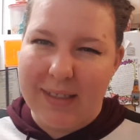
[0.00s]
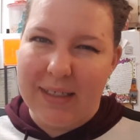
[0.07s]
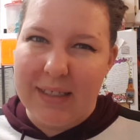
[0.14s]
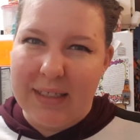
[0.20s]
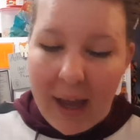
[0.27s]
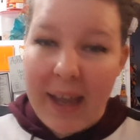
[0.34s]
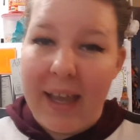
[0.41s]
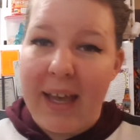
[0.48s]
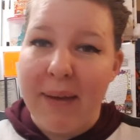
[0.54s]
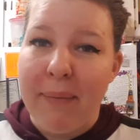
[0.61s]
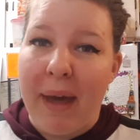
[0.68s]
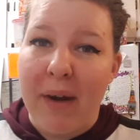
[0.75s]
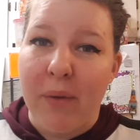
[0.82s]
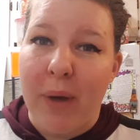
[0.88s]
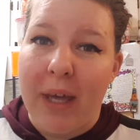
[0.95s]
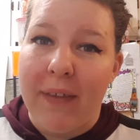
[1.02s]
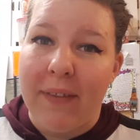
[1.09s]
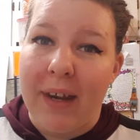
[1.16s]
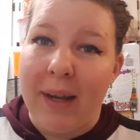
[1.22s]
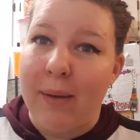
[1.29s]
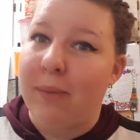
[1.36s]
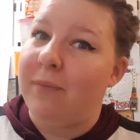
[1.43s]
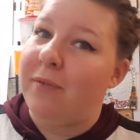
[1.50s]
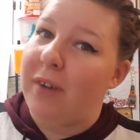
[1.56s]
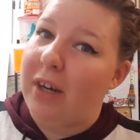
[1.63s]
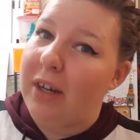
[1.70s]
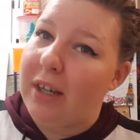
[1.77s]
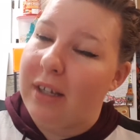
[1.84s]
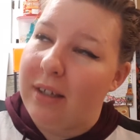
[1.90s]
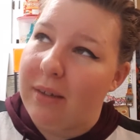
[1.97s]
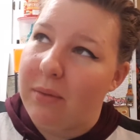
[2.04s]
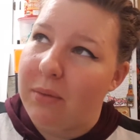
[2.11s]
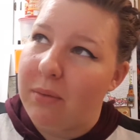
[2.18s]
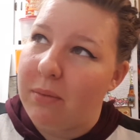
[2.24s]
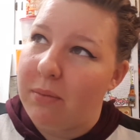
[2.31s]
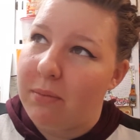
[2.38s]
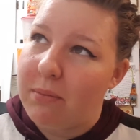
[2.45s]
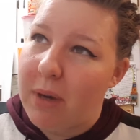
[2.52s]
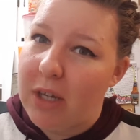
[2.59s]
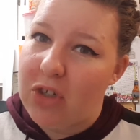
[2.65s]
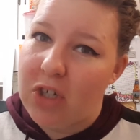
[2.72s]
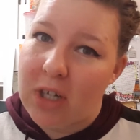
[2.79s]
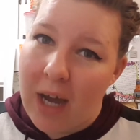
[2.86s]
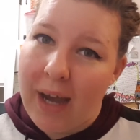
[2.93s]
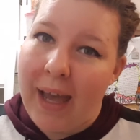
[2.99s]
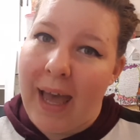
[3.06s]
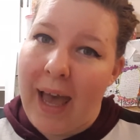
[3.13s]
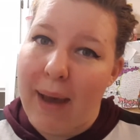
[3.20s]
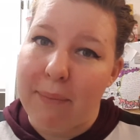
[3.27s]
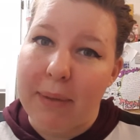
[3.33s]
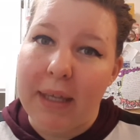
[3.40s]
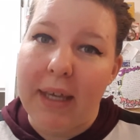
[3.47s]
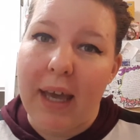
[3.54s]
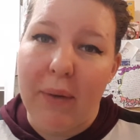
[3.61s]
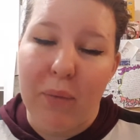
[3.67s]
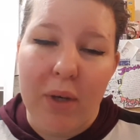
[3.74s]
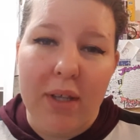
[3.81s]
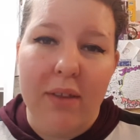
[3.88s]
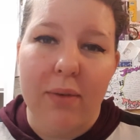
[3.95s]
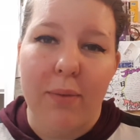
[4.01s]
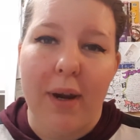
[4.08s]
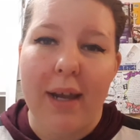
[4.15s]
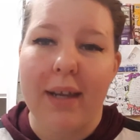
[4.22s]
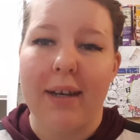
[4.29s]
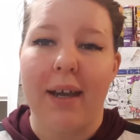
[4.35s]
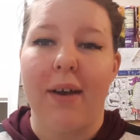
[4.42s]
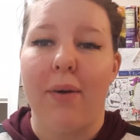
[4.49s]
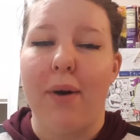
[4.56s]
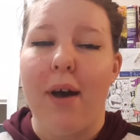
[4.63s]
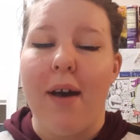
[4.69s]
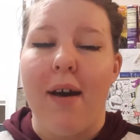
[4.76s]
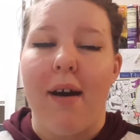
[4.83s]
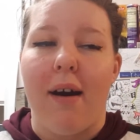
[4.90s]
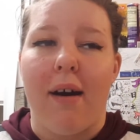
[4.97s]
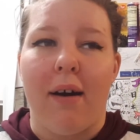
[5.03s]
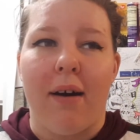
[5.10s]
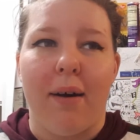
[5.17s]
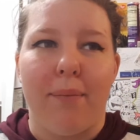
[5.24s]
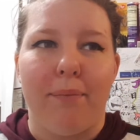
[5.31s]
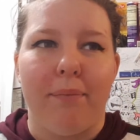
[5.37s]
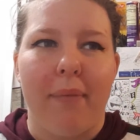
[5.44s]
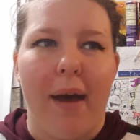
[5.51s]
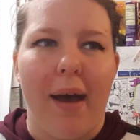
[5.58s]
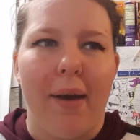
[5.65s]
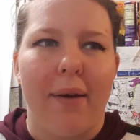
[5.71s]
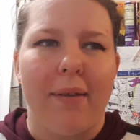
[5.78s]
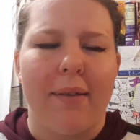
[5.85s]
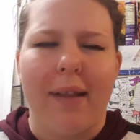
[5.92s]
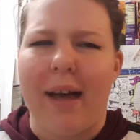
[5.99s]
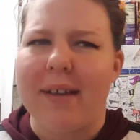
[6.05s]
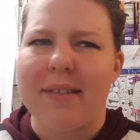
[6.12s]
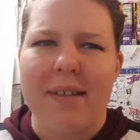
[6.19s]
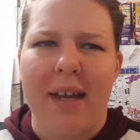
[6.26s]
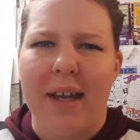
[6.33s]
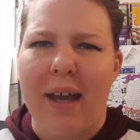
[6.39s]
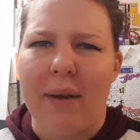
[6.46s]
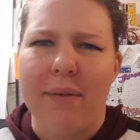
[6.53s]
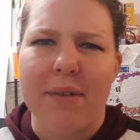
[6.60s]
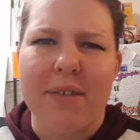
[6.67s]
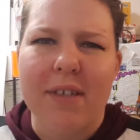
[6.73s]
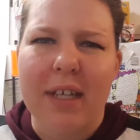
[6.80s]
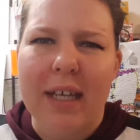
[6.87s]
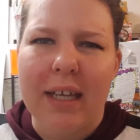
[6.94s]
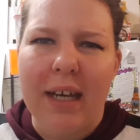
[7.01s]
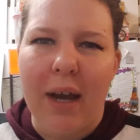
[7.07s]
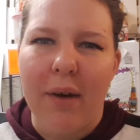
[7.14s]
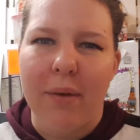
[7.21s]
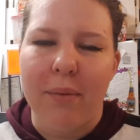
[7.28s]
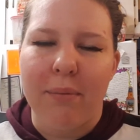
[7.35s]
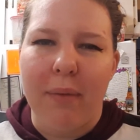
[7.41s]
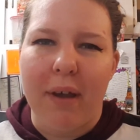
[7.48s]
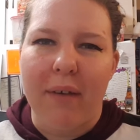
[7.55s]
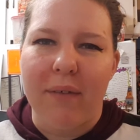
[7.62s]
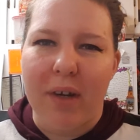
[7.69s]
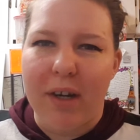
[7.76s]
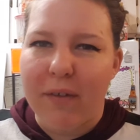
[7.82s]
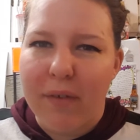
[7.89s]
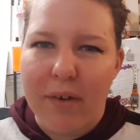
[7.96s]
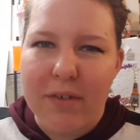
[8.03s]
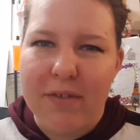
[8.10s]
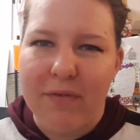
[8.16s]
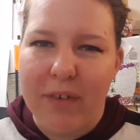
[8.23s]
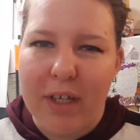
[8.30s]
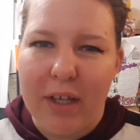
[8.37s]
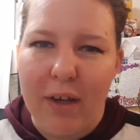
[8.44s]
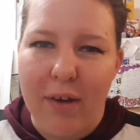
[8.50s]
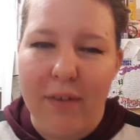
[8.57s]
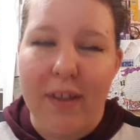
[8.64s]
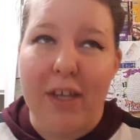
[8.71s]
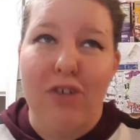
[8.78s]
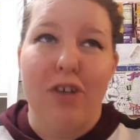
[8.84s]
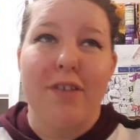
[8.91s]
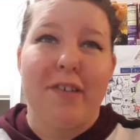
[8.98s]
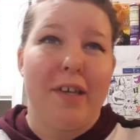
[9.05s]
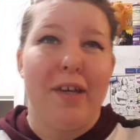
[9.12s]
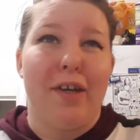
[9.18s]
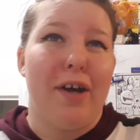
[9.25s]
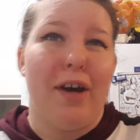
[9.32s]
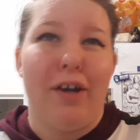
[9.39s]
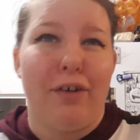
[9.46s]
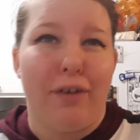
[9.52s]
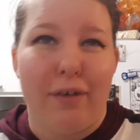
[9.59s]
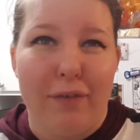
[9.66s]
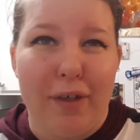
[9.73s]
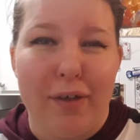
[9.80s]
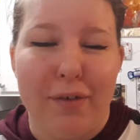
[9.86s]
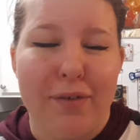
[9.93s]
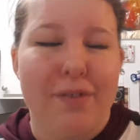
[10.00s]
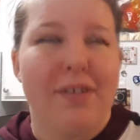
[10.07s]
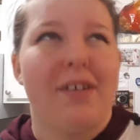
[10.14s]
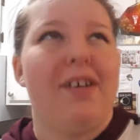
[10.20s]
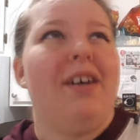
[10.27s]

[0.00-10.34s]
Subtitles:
I am at a weight that I am very much not happy with right now. Last night I was looking at my very first video that just hit 100 views.